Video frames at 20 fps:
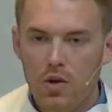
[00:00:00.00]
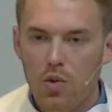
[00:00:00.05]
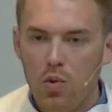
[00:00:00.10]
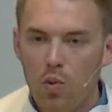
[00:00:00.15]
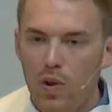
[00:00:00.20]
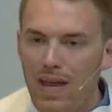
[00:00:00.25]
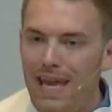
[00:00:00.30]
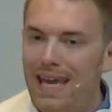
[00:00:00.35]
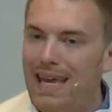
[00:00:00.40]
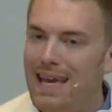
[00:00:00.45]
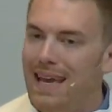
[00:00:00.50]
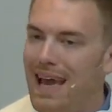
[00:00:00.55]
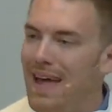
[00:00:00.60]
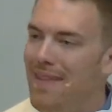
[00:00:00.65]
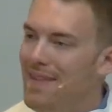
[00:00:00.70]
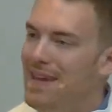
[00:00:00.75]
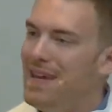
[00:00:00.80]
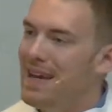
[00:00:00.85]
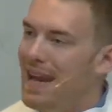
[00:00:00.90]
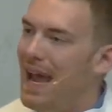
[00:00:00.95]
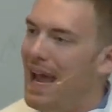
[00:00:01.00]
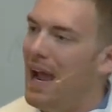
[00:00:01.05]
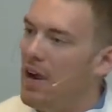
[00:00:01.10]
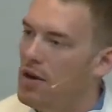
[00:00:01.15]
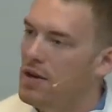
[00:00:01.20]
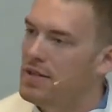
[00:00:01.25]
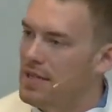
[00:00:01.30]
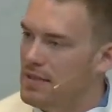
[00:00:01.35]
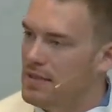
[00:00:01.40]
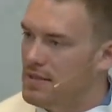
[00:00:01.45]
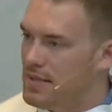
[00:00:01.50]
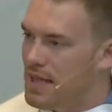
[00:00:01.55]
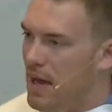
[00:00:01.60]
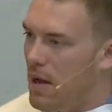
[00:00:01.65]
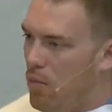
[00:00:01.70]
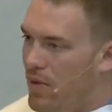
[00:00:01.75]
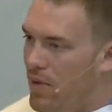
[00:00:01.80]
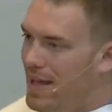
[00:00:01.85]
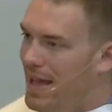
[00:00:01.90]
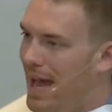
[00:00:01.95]
We and the inheritance
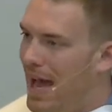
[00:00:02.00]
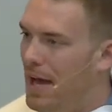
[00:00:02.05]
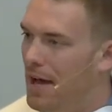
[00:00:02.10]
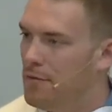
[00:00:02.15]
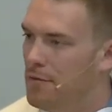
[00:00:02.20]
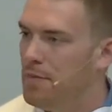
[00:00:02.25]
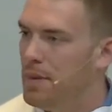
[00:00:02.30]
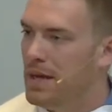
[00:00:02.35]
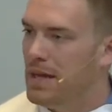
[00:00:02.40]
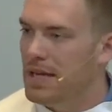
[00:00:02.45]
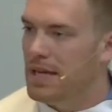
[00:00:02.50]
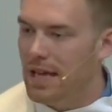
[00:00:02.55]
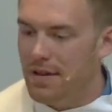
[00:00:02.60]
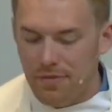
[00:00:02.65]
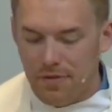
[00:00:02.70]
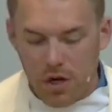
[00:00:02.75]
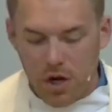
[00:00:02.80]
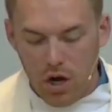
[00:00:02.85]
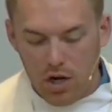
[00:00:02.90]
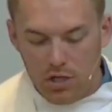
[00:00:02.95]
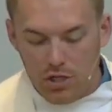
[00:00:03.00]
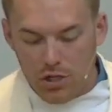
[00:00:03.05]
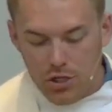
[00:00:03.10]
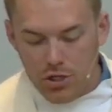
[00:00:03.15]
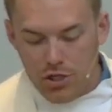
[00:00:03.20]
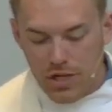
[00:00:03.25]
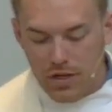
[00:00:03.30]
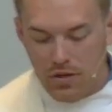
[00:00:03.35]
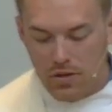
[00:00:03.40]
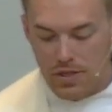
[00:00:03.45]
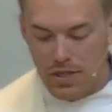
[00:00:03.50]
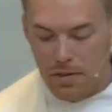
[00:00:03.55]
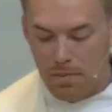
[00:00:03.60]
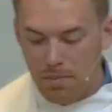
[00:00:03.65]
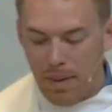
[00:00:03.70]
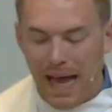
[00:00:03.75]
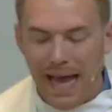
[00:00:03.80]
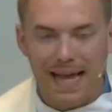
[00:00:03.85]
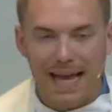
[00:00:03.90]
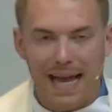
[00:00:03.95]
that we have been given are
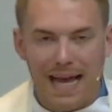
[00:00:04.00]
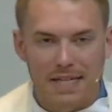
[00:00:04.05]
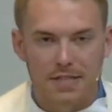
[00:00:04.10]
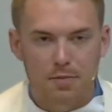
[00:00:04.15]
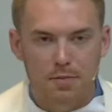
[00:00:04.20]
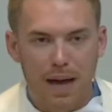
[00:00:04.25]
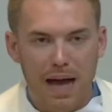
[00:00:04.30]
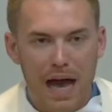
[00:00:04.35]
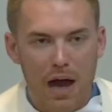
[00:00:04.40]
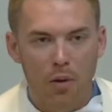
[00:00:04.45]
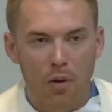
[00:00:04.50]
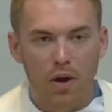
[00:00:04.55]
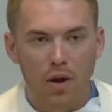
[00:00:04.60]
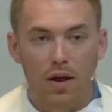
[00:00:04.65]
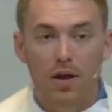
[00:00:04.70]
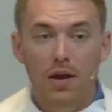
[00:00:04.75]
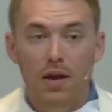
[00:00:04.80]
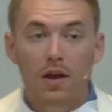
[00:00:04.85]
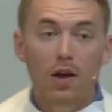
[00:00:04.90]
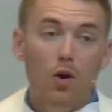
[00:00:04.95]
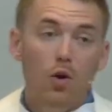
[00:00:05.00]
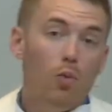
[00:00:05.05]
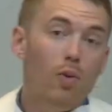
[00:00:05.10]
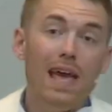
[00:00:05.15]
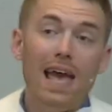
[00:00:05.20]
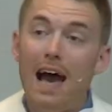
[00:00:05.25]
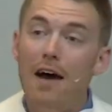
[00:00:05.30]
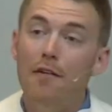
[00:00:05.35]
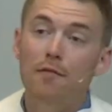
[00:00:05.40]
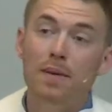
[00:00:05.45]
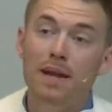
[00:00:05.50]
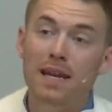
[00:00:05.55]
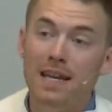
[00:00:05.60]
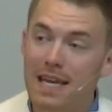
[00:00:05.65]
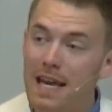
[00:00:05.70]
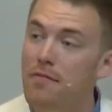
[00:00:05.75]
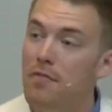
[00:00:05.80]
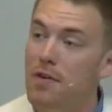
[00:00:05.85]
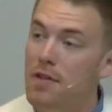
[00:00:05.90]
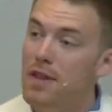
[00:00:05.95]
shielded by God's power. We have been
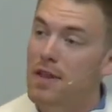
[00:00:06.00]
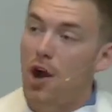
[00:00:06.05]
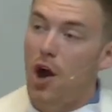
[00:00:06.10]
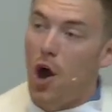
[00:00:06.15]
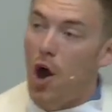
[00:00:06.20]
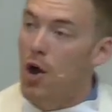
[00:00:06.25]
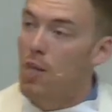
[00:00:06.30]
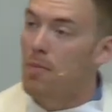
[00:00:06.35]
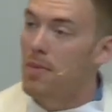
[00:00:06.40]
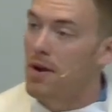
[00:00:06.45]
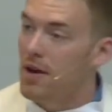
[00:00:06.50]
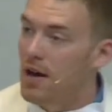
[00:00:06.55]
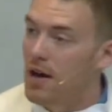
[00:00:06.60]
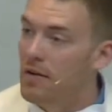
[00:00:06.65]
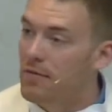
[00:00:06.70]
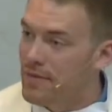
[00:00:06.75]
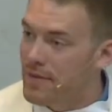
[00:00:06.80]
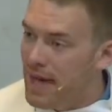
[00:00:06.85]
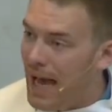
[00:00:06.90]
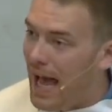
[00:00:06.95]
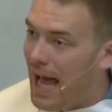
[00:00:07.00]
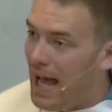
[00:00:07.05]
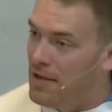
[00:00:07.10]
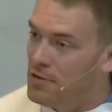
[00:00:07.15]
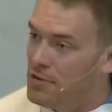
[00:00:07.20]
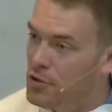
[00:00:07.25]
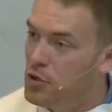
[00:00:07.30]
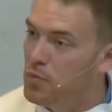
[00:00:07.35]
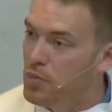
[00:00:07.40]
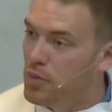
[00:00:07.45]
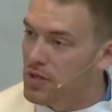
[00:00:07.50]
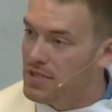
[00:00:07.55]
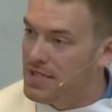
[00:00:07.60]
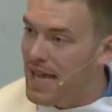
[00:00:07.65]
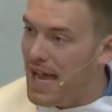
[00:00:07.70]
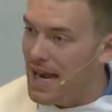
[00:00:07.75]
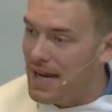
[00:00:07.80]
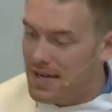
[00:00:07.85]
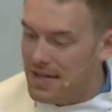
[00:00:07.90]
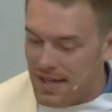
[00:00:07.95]
given the armor of God to
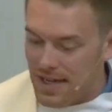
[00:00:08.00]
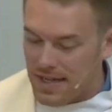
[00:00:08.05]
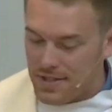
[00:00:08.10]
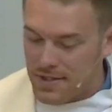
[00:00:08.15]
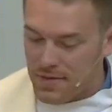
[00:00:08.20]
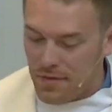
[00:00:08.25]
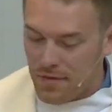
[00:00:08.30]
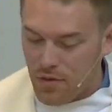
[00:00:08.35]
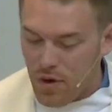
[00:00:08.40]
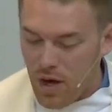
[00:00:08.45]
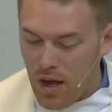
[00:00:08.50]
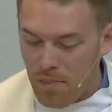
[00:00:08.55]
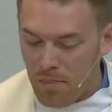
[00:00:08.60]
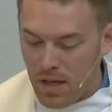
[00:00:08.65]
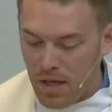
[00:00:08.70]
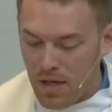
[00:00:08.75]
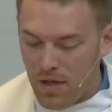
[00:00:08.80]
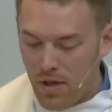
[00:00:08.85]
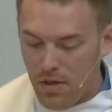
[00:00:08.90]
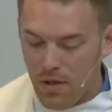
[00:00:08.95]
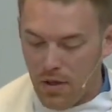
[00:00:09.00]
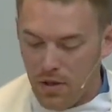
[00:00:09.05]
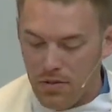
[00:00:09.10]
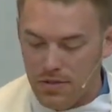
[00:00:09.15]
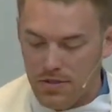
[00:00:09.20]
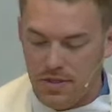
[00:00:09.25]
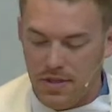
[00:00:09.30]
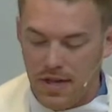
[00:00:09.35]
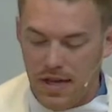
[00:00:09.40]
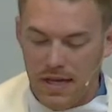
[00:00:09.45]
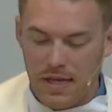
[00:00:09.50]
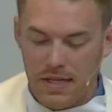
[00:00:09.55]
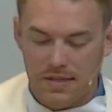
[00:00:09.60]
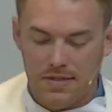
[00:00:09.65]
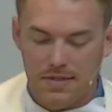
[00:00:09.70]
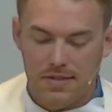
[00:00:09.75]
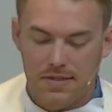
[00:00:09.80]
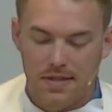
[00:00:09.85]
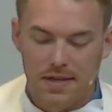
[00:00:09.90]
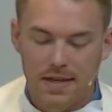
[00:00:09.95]
protect us from those
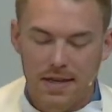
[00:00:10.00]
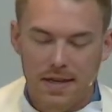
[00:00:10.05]
things.